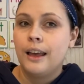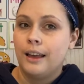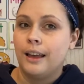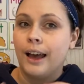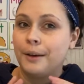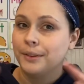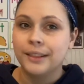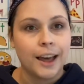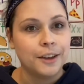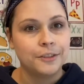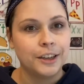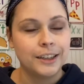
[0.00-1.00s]
I would
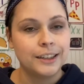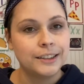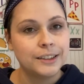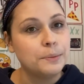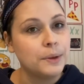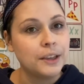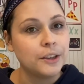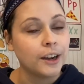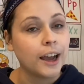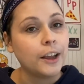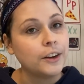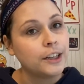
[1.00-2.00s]
love to be your
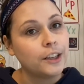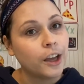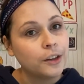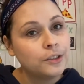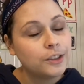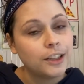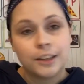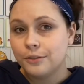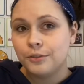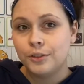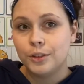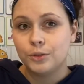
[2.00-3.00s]
hiring coach if
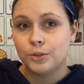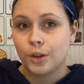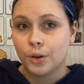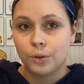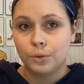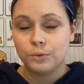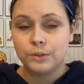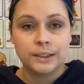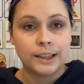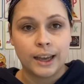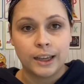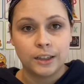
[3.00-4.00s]
you so
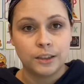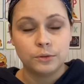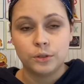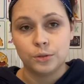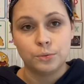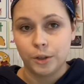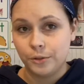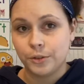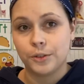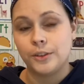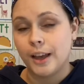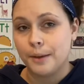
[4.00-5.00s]
desire to work for
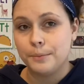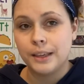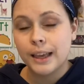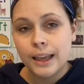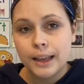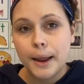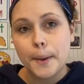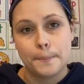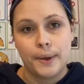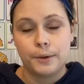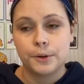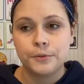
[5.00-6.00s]
VIPKid.
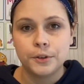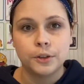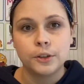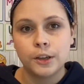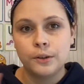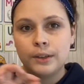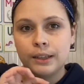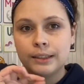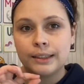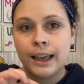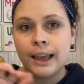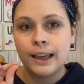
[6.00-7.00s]
My referral code is
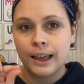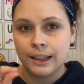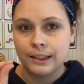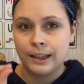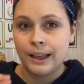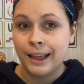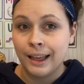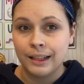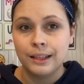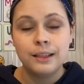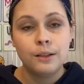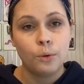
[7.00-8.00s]

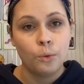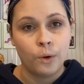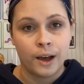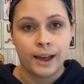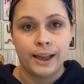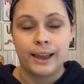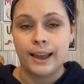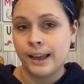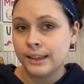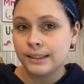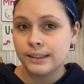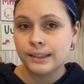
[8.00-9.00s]

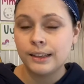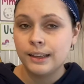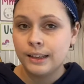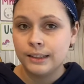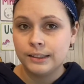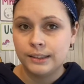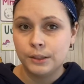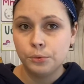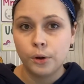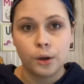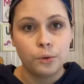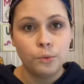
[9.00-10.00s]

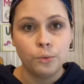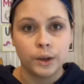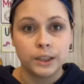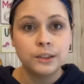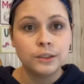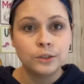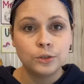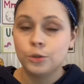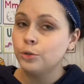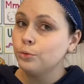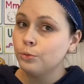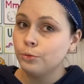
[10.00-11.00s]

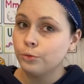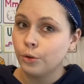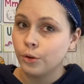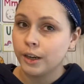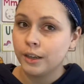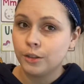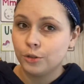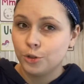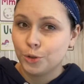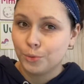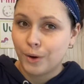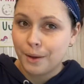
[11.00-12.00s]
ALLYS0124.
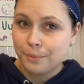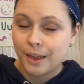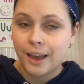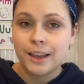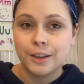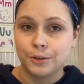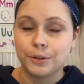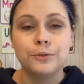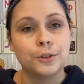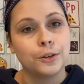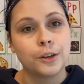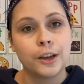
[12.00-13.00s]
Drop that in your
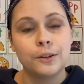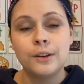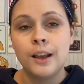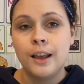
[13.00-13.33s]
referral code.